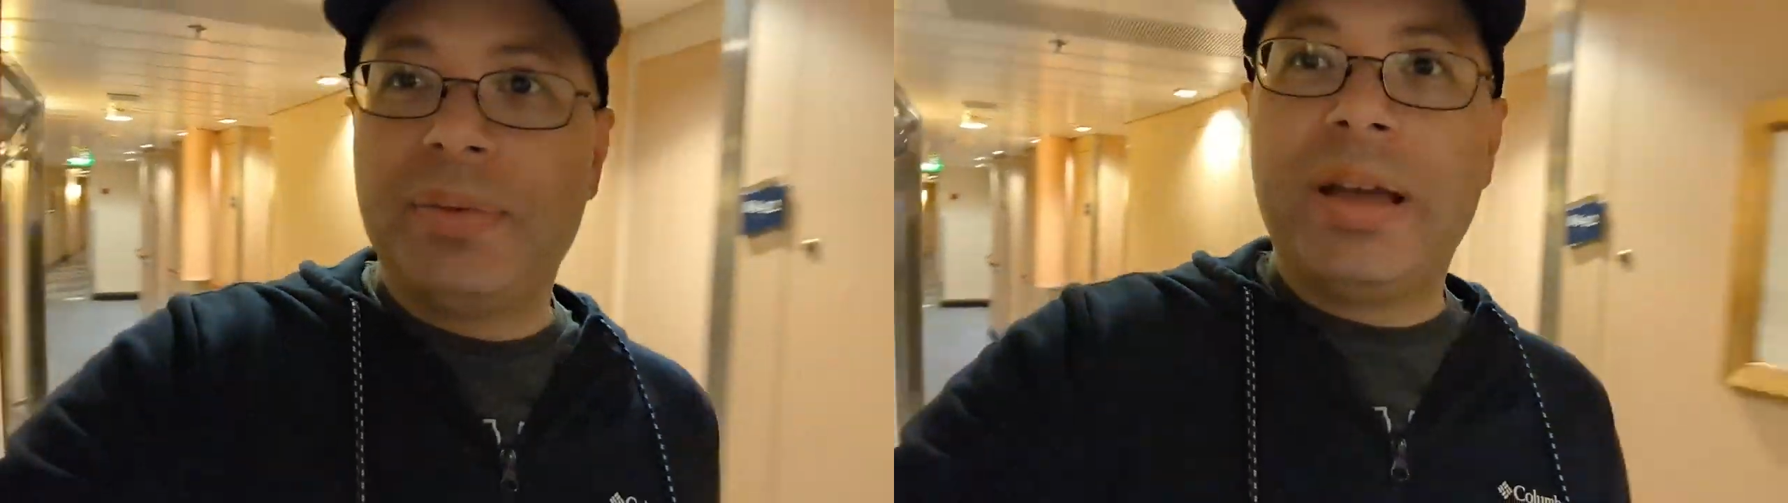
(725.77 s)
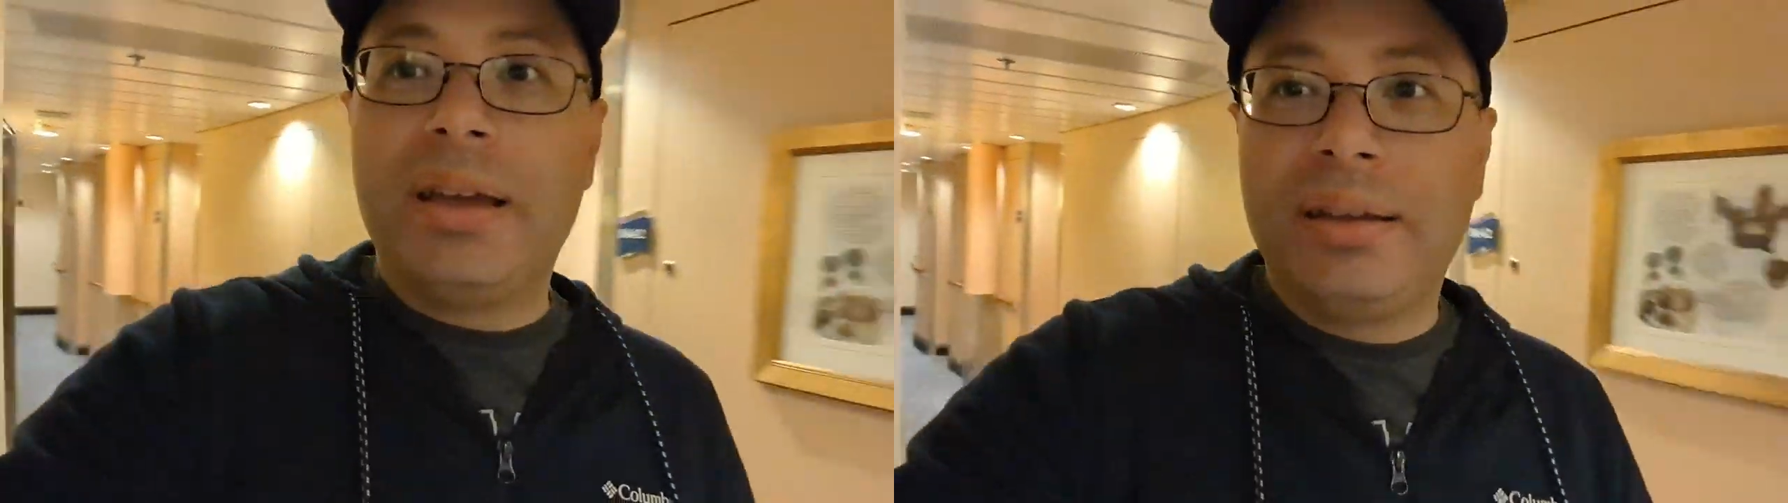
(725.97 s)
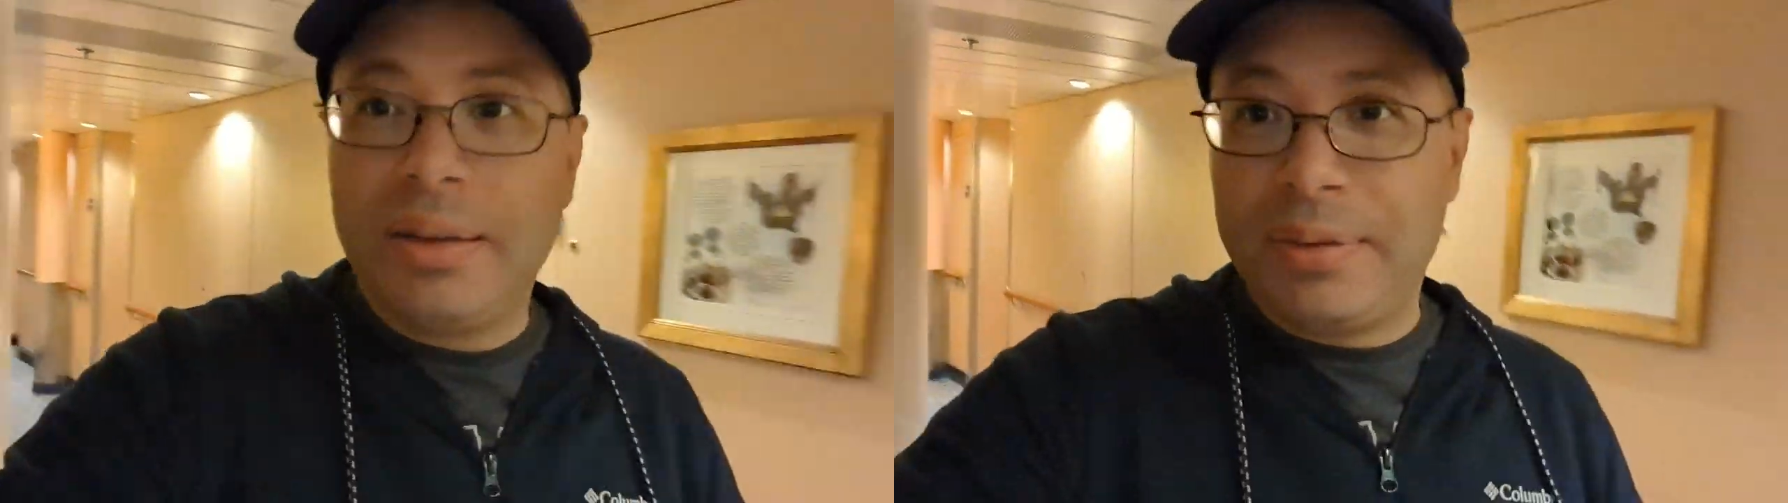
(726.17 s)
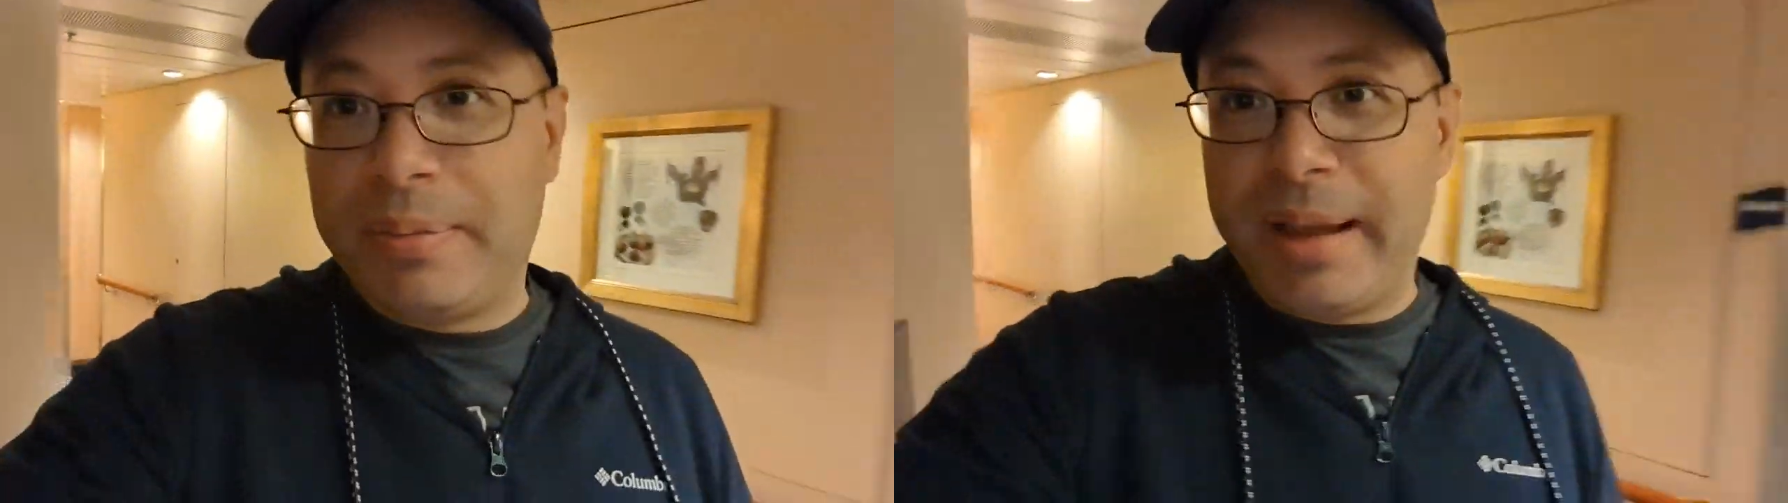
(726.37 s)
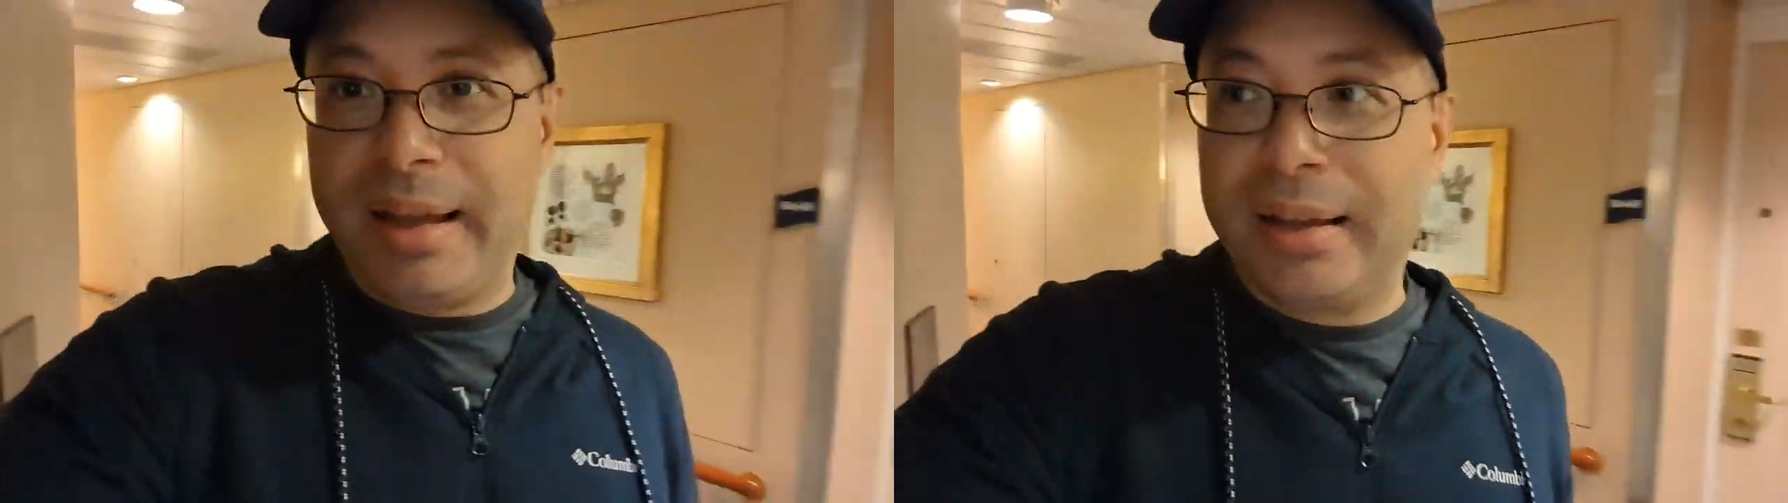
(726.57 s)
my duffel
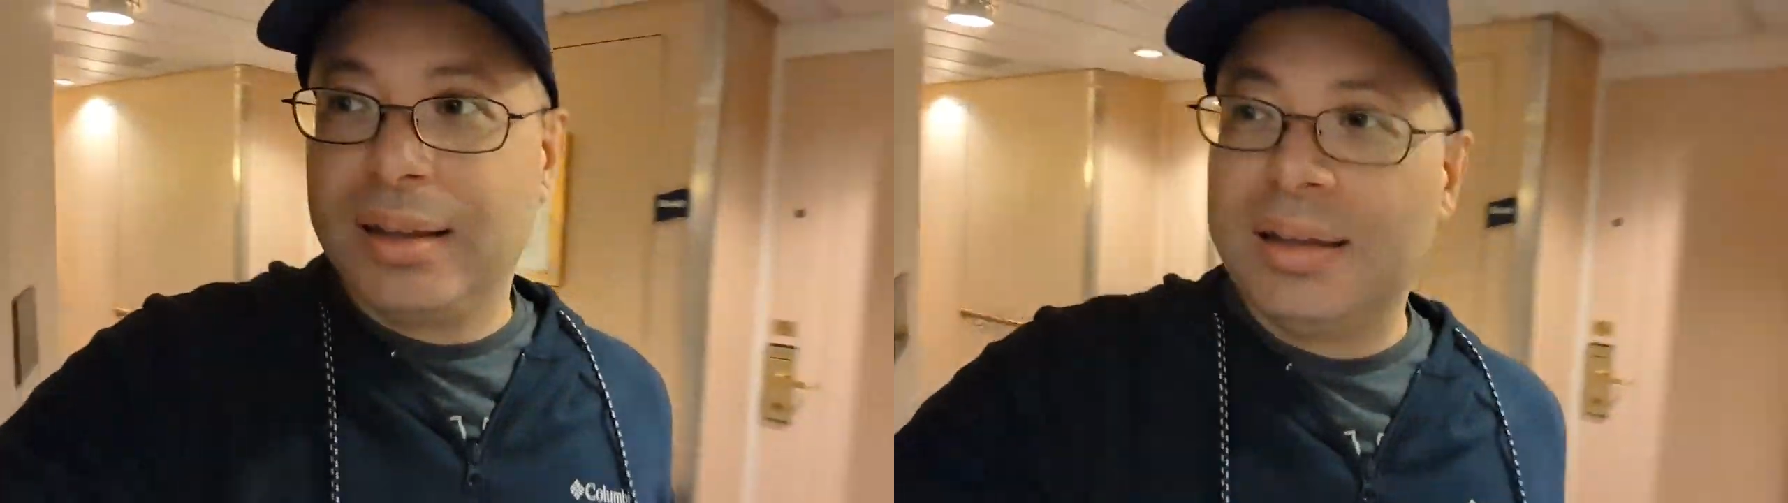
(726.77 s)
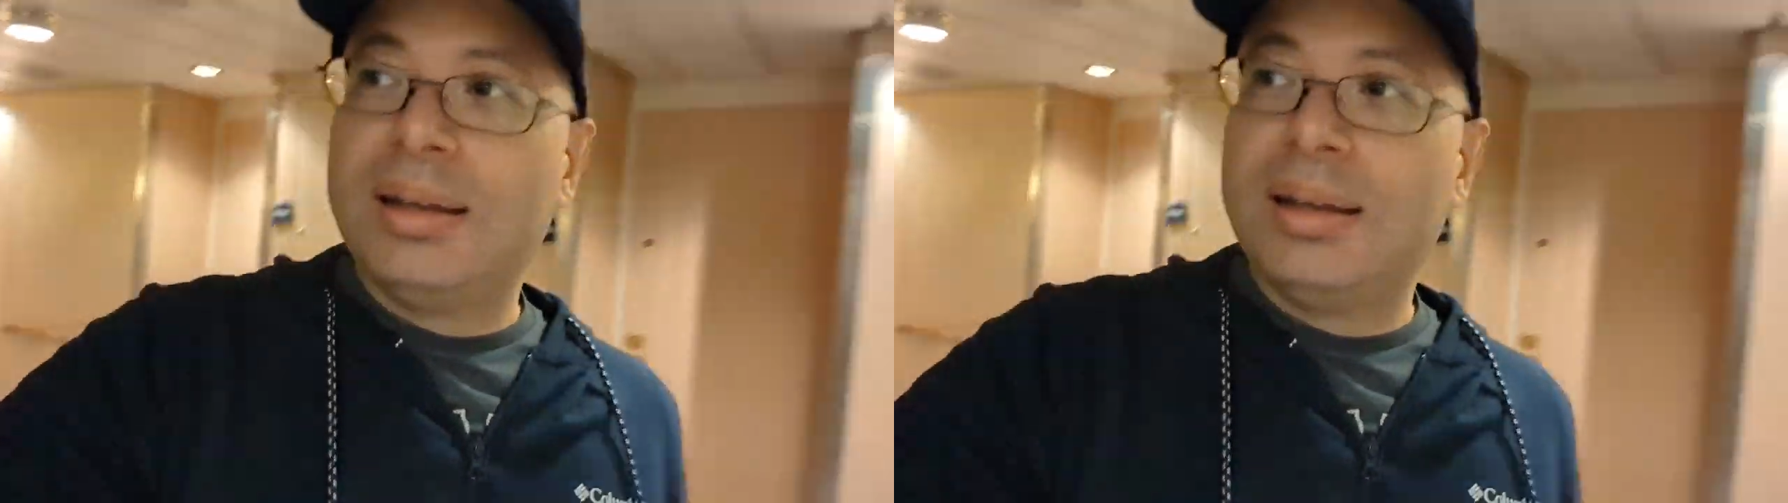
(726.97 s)
bag.